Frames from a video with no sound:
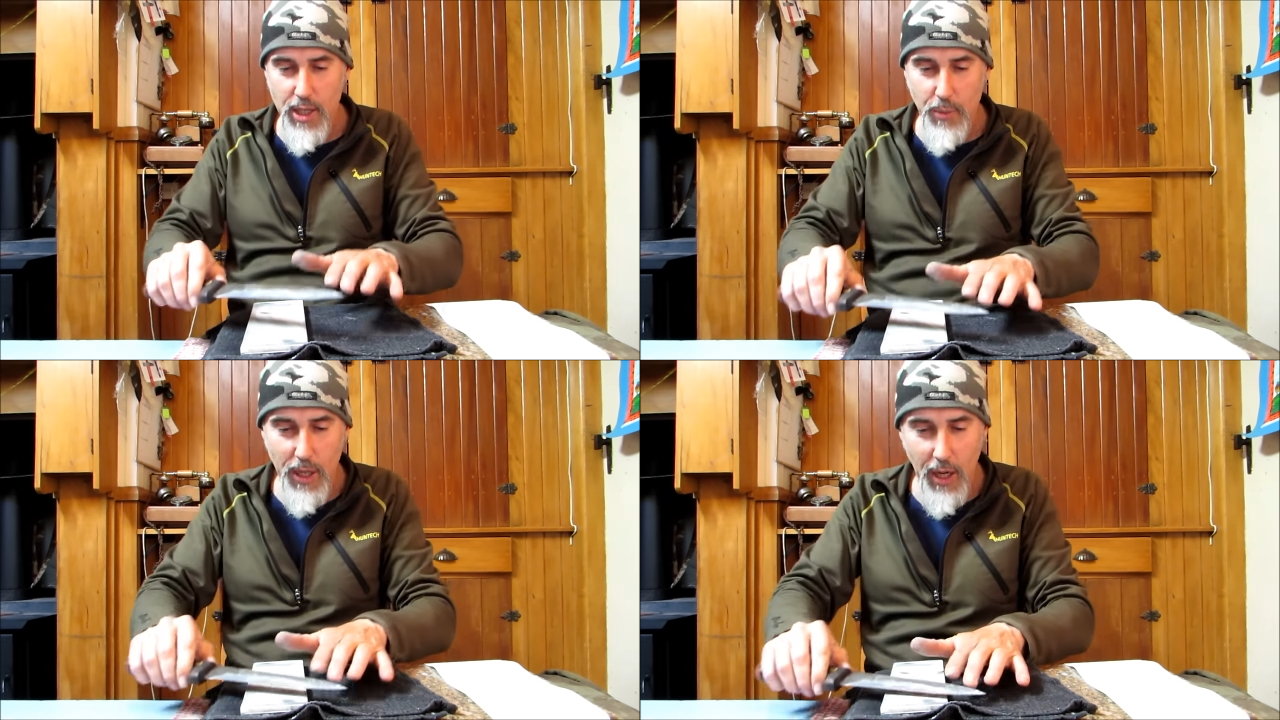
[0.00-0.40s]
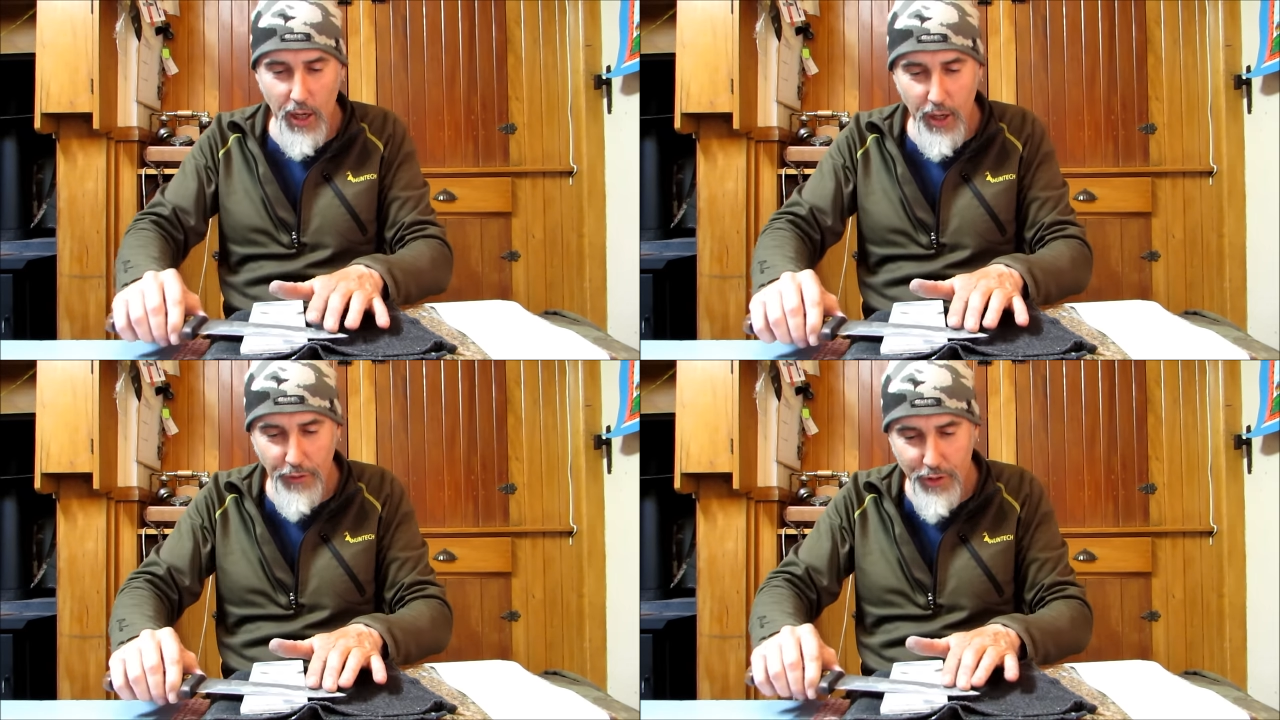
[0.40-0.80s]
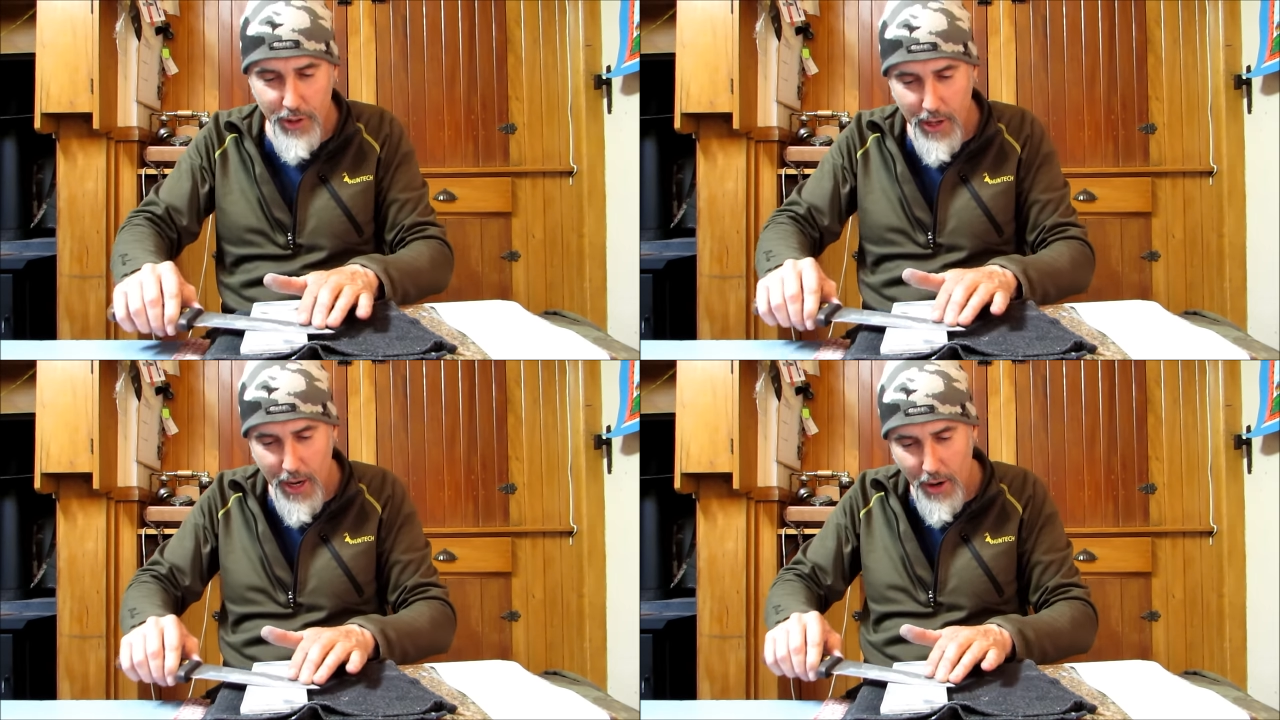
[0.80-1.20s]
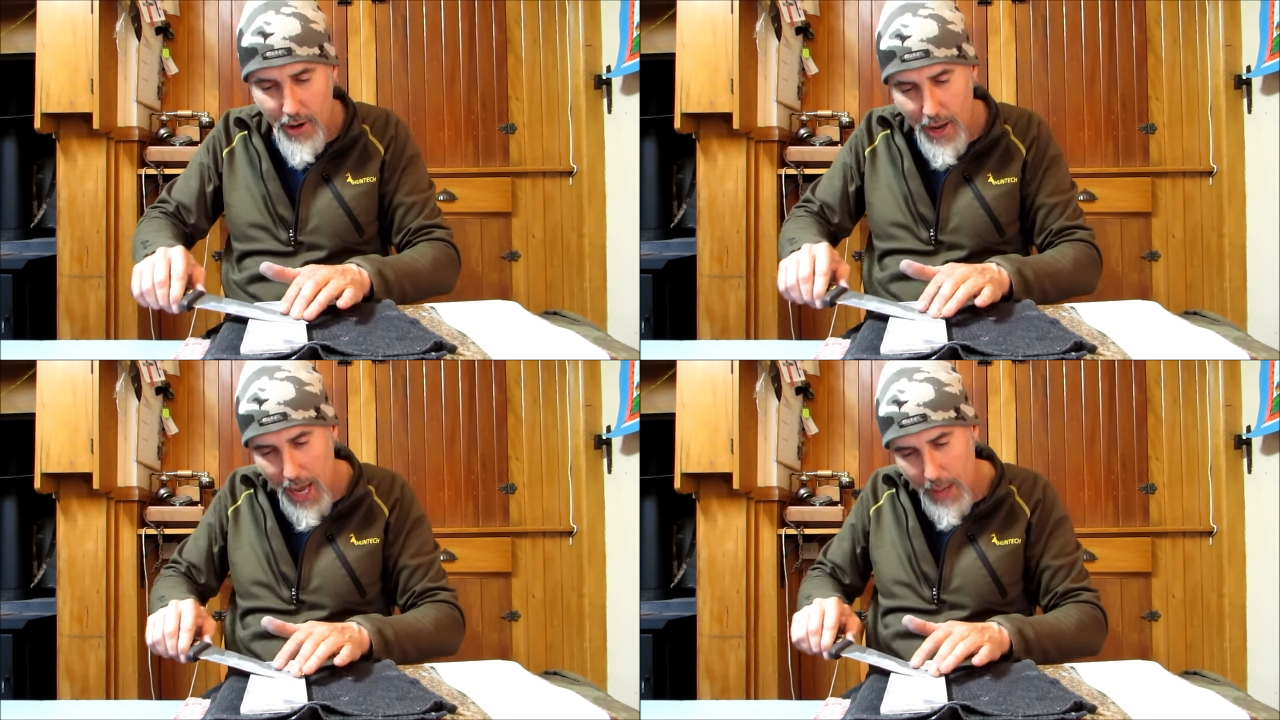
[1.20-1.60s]
So we're going to lift our
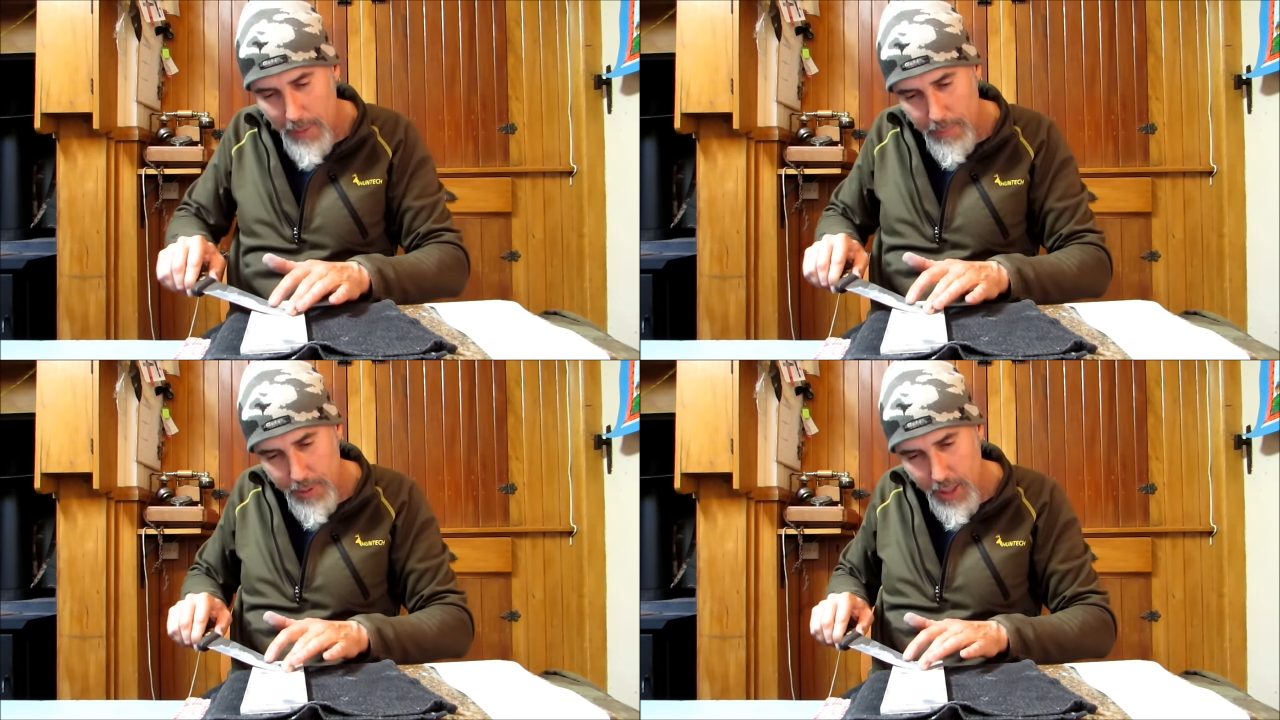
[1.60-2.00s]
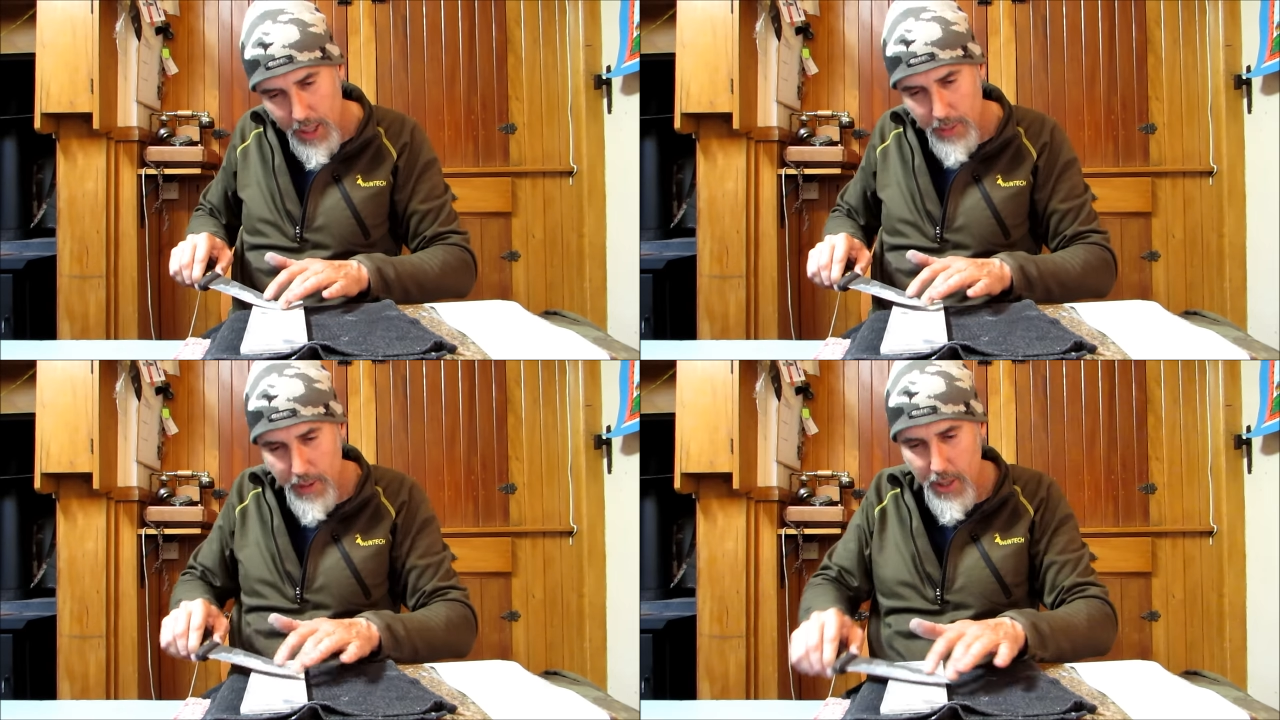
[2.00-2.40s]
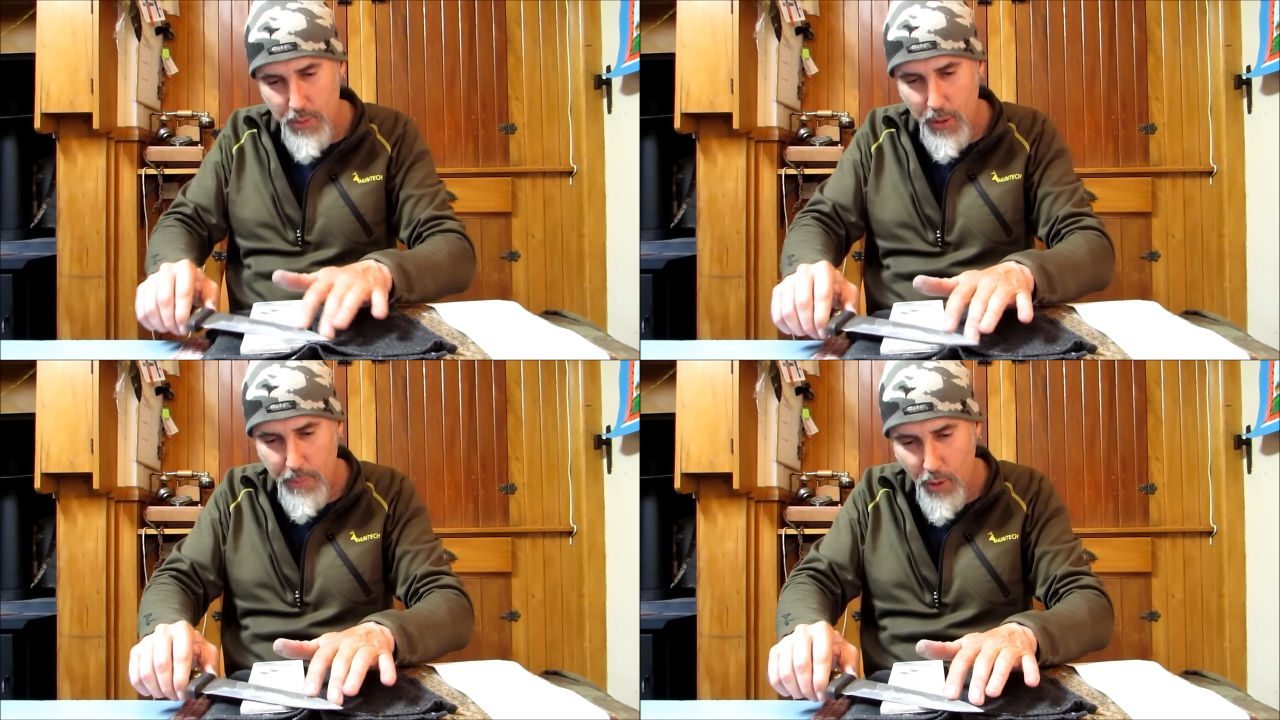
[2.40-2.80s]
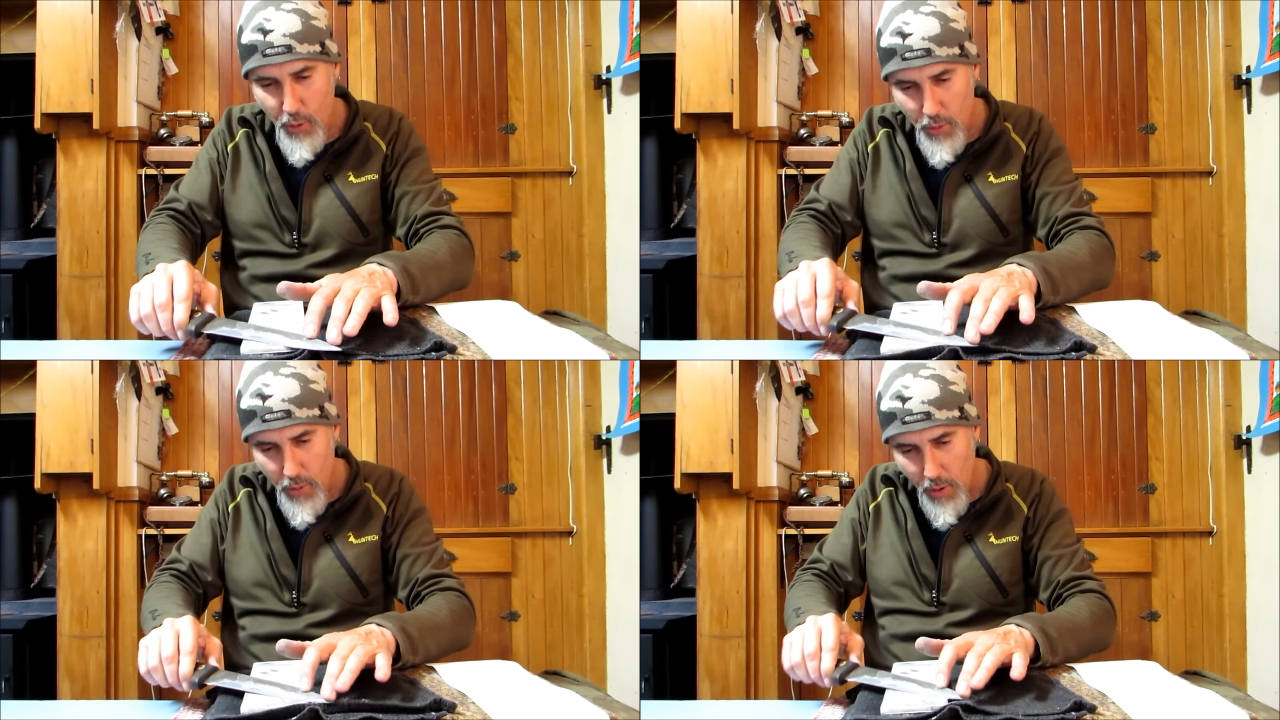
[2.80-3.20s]
arm up at the end of it as we
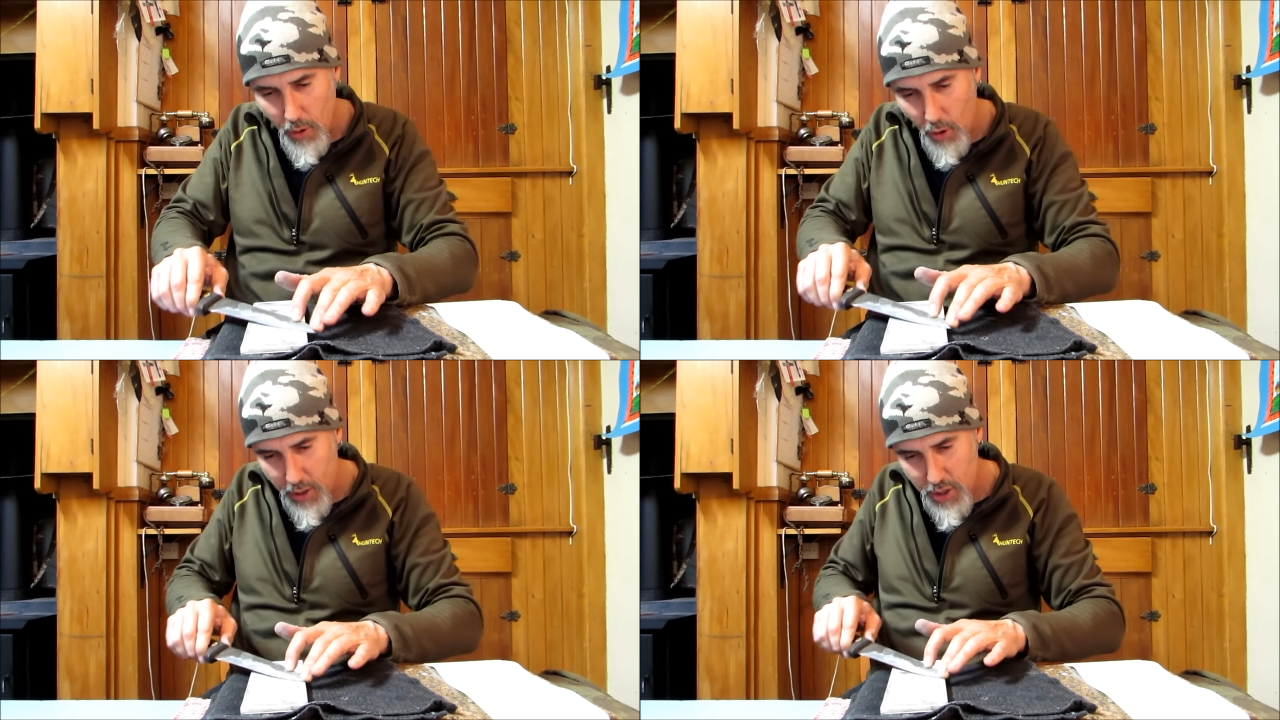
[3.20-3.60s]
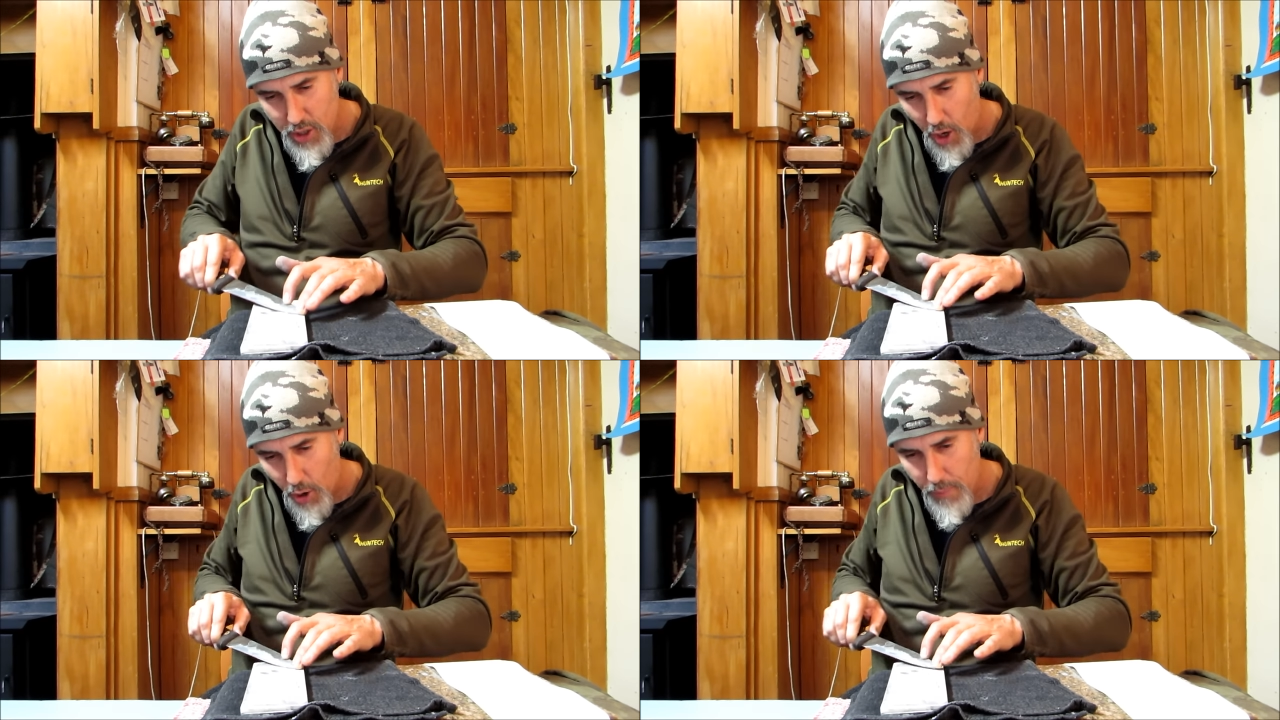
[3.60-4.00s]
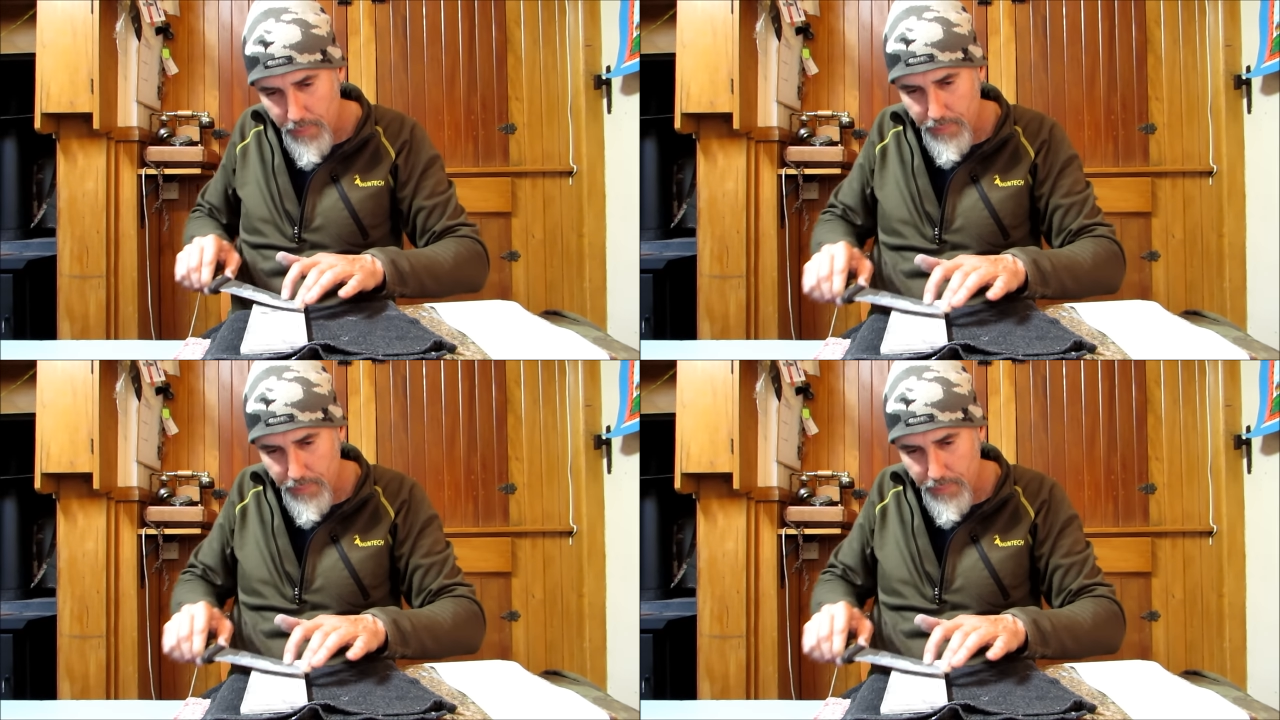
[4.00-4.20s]
pull, like so.